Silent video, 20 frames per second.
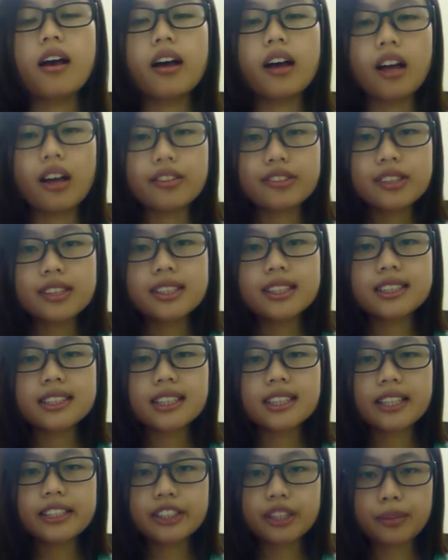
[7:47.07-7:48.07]
After
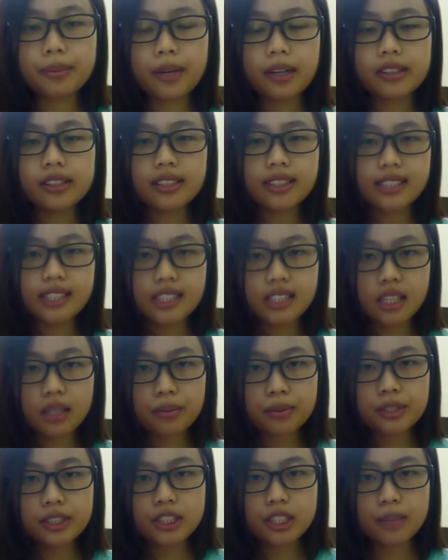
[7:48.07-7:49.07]
discussing about the design
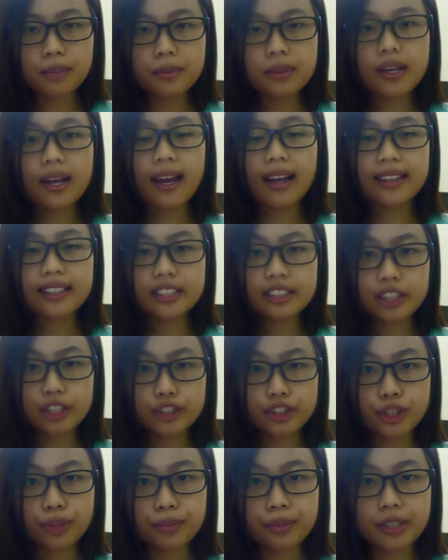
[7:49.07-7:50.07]
principle and
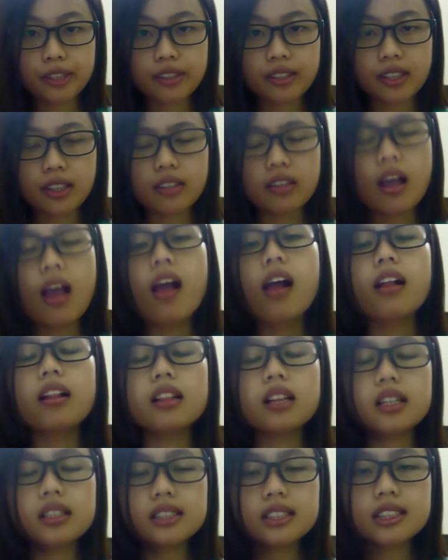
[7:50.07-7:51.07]
architectural background,
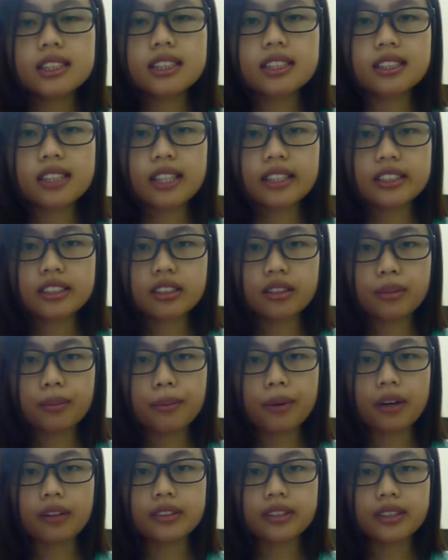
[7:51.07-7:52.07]
let us discuss
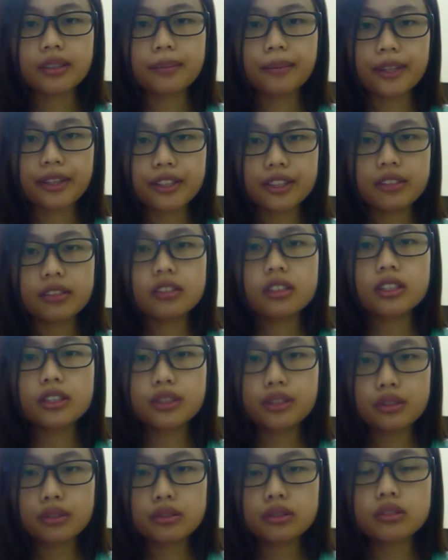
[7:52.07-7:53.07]
about the material
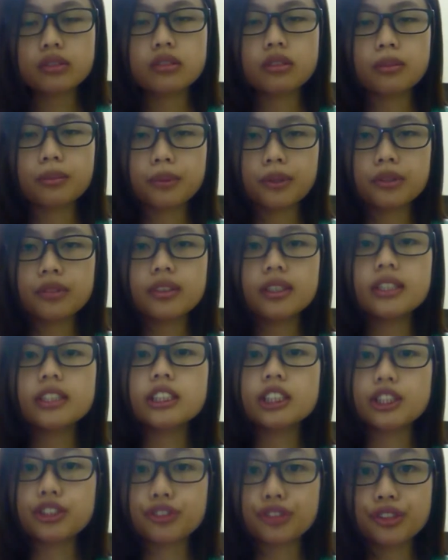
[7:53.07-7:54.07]
used to build this
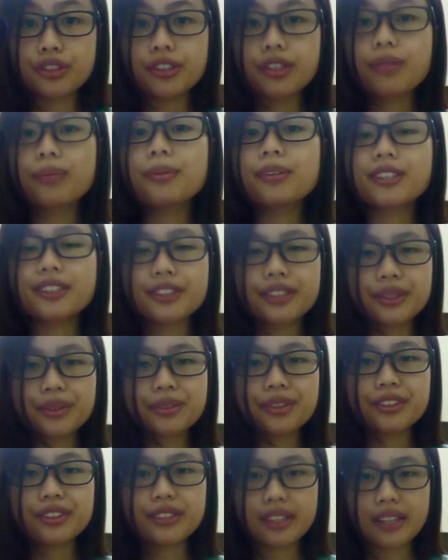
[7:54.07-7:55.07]
incredible
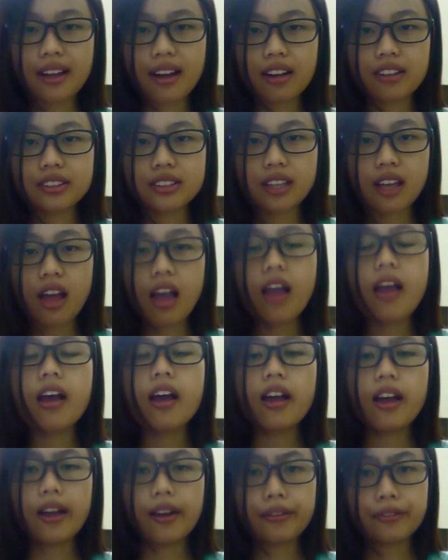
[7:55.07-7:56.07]
redwood tree house.
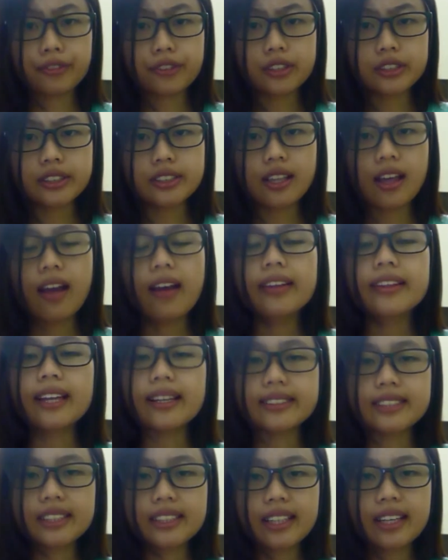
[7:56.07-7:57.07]
At first, the
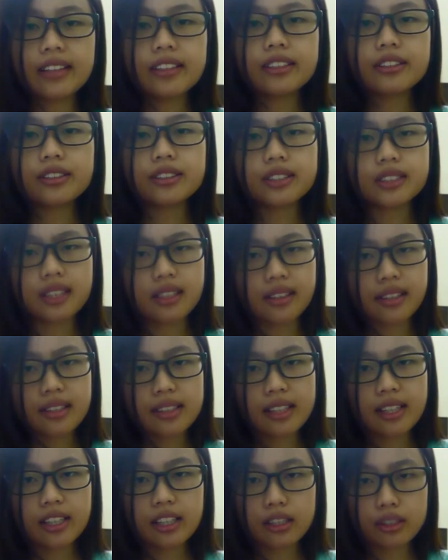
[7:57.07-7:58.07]
architect needs to select
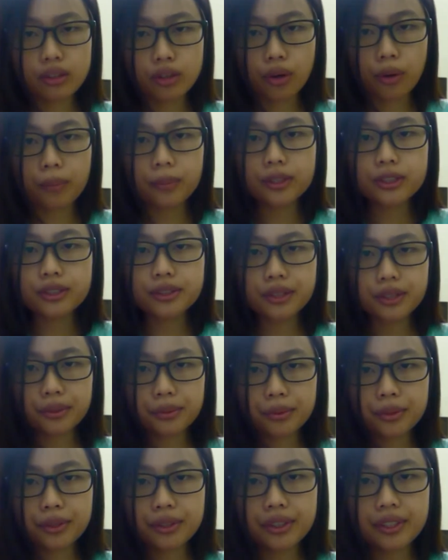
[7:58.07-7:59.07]
an enormous
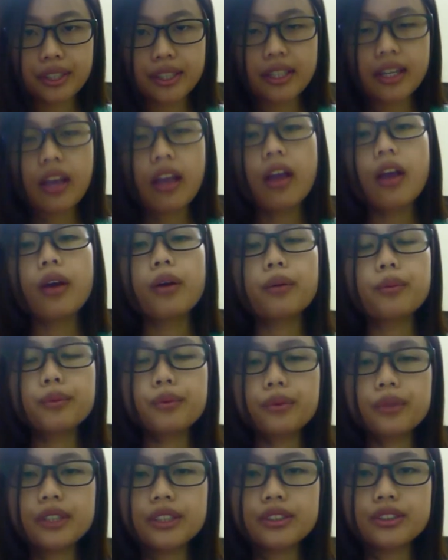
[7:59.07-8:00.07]
redwood tree
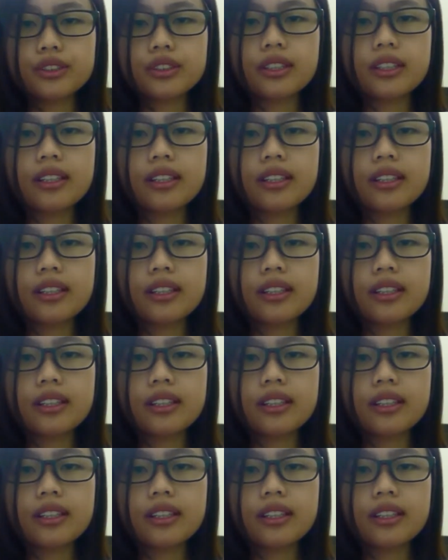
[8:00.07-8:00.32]
which